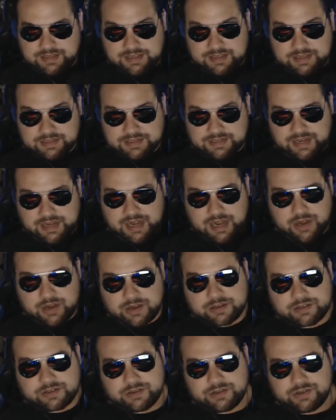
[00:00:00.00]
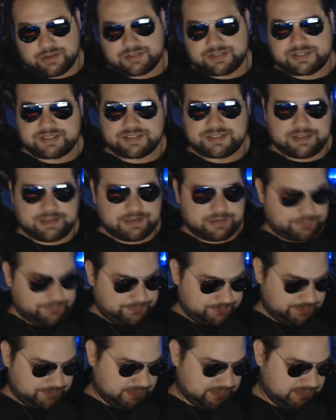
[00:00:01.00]
character
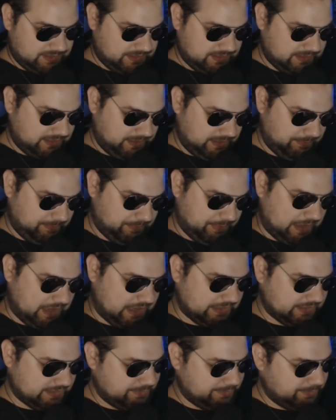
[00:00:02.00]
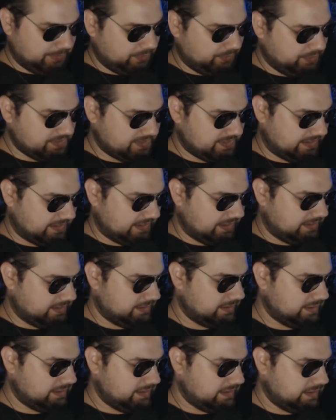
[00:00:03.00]
stuff in a box, but we'll see.
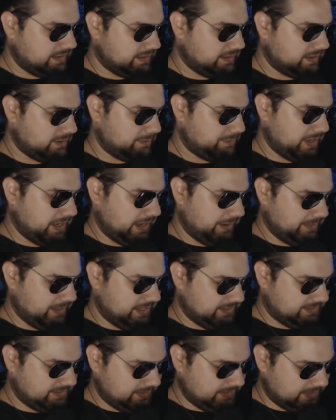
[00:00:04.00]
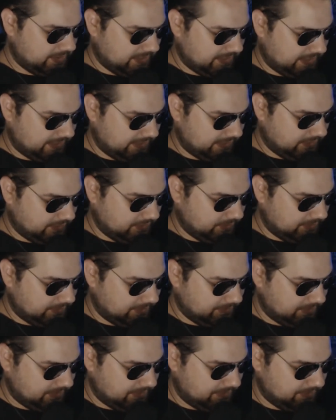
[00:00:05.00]
They're Batman, so they're kind of cool, and
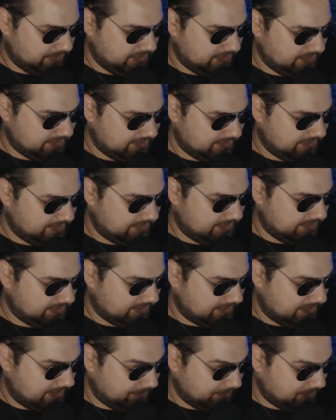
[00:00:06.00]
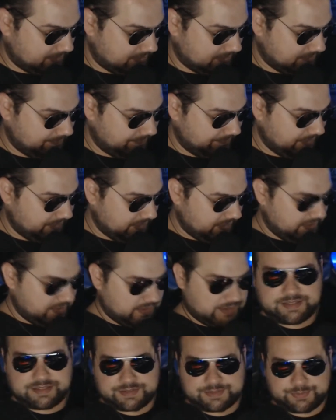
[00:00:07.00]
maybe is an exception.
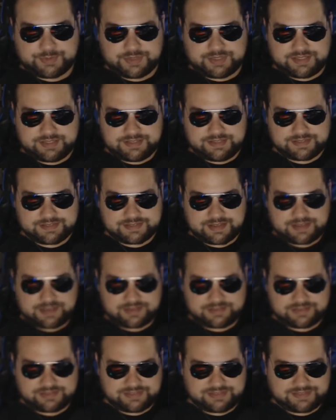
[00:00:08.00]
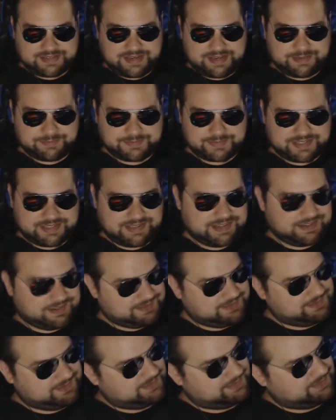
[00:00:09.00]
This one is Shazam
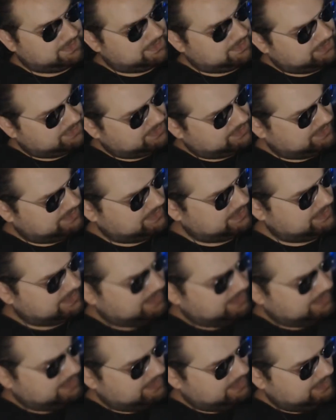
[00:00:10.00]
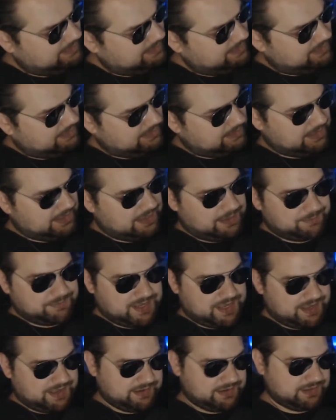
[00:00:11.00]
Socks. I'm
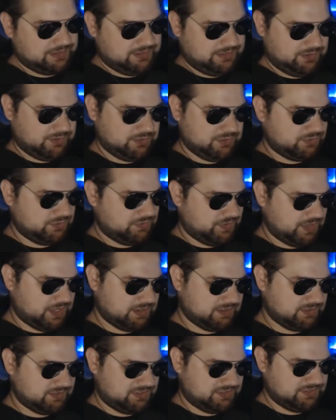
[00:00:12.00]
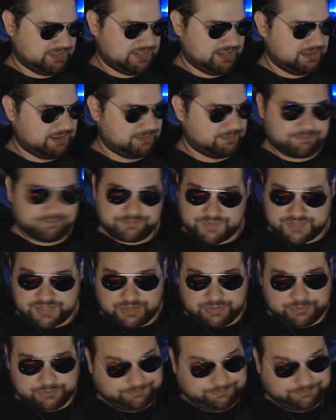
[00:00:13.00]
not a huge fan of Shazam, so